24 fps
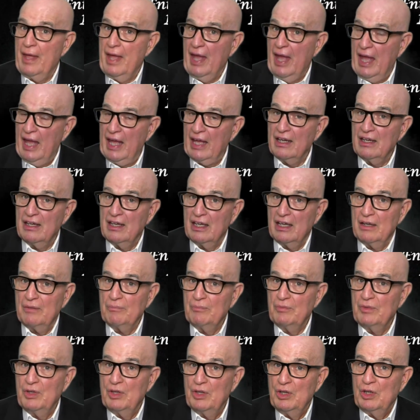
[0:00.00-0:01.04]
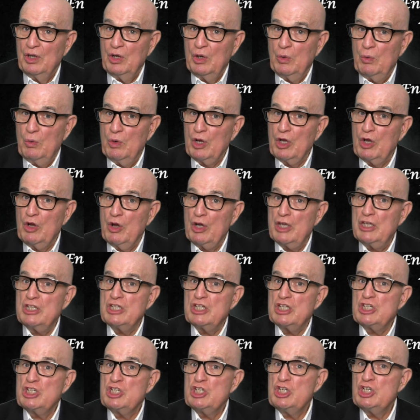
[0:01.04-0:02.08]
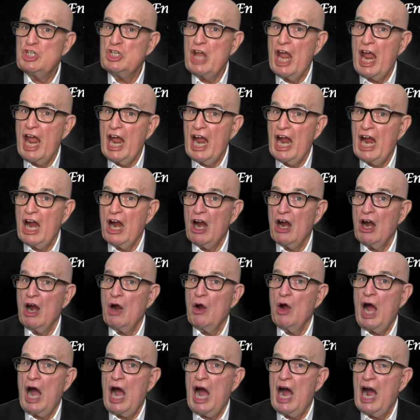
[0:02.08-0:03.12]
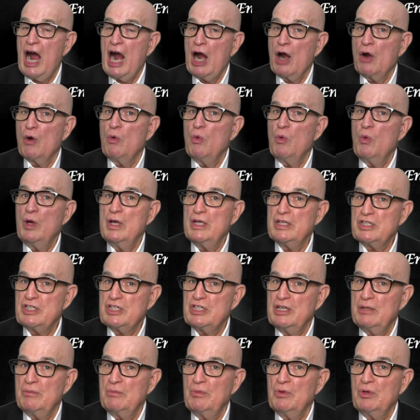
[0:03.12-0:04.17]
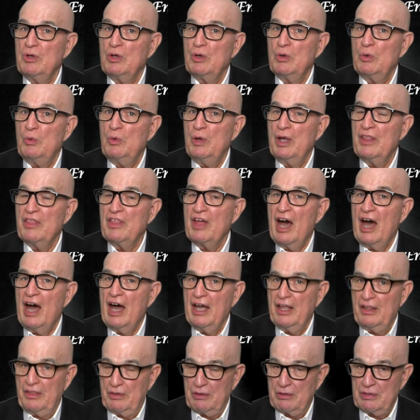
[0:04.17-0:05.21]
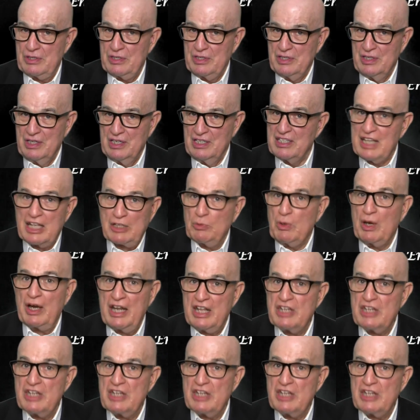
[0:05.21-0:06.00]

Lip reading: And we're going to share our wisdom with others. Because that's what an